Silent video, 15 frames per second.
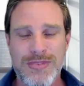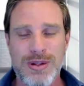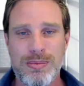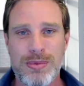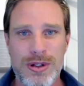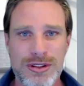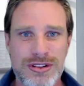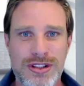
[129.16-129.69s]

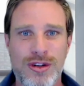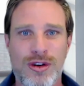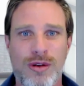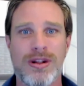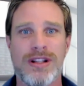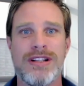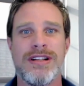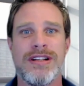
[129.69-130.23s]
Person
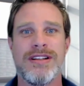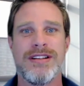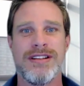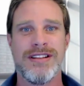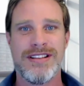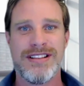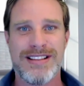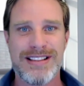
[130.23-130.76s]
normally
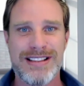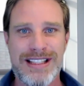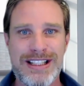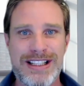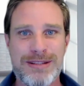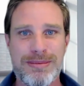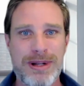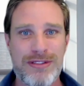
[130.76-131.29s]

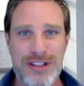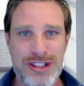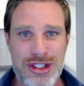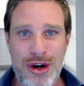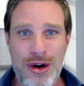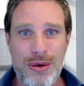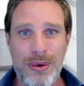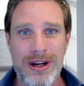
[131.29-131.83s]
gets a bit of a
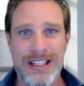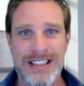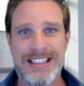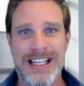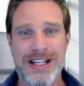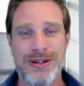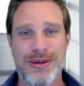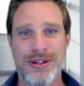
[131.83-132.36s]
shock when I
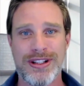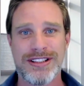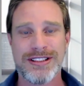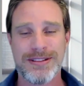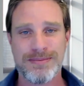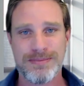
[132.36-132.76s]
say all this.